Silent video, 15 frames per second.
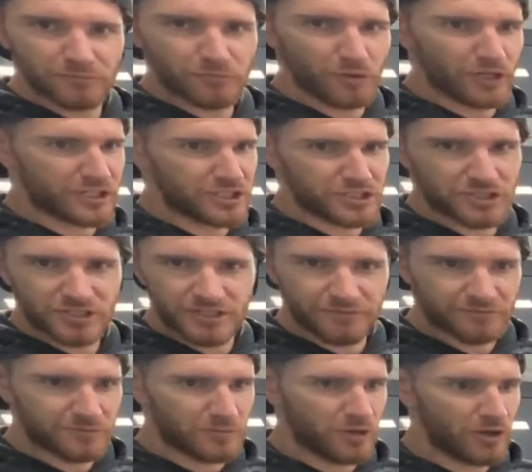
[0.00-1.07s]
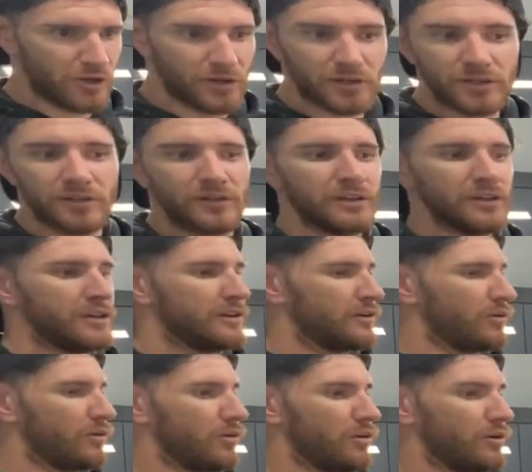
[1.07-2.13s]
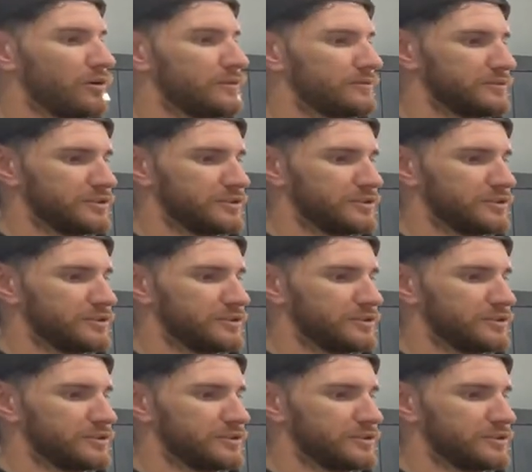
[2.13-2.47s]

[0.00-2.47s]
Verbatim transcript: working shift work or